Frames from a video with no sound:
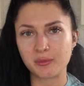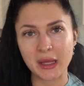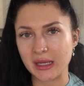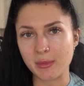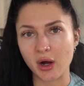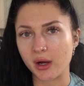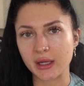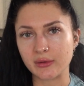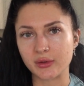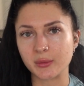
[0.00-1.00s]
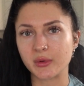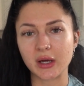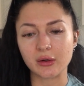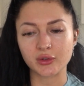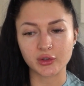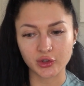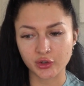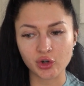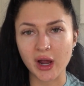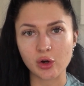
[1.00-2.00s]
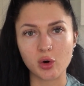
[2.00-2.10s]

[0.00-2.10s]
pity party for themselves and just crack